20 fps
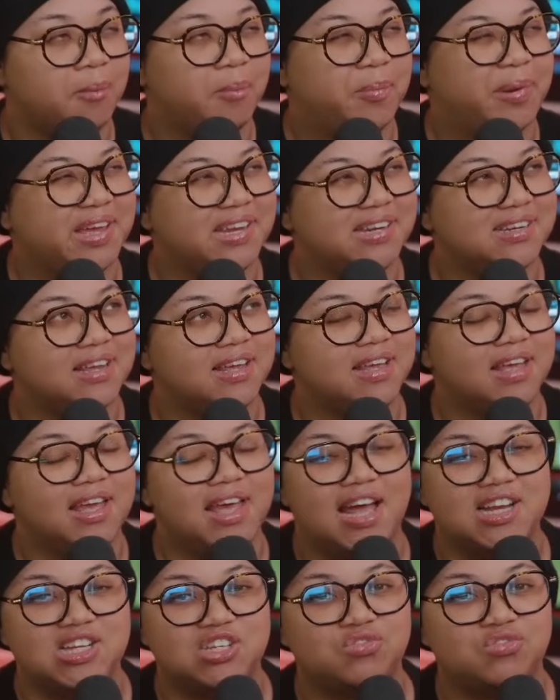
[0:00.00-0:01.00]
But
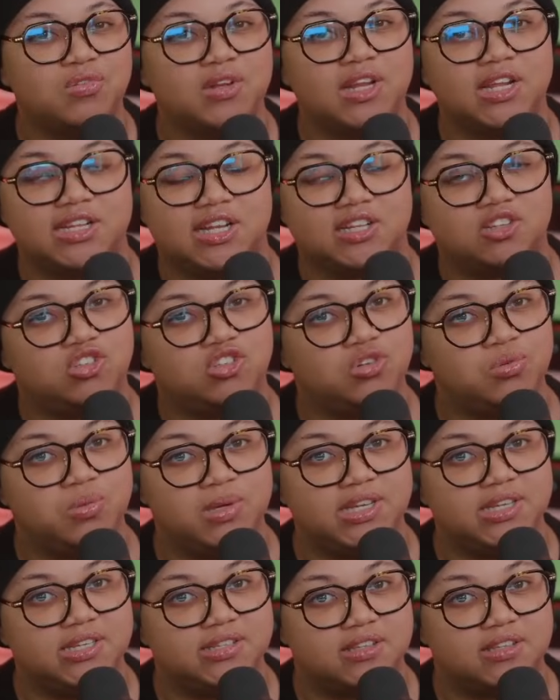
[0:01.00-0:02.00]
I just feel like that's too
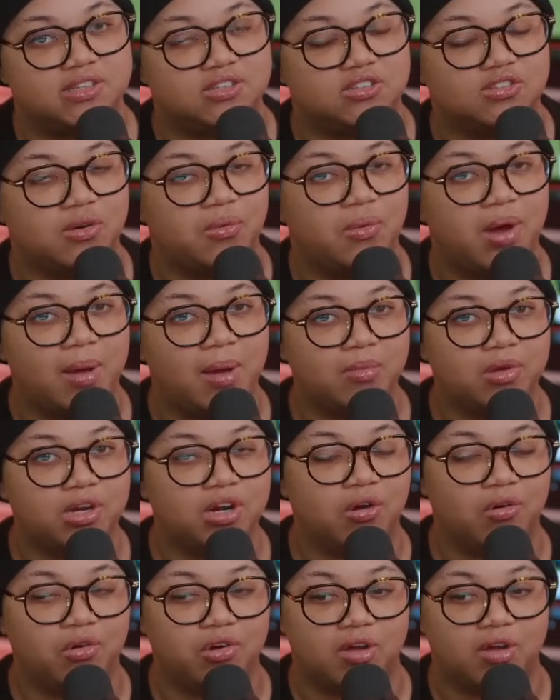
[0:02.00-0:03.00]
easy, so I'm
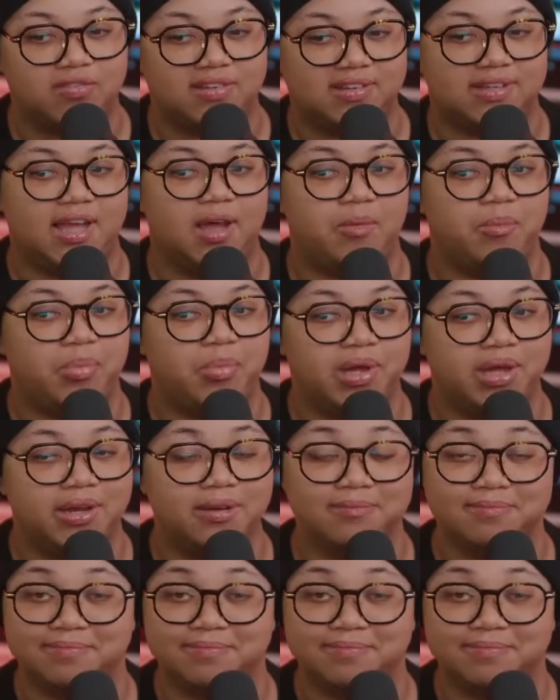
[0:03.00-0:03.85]
gonna hold off on that. But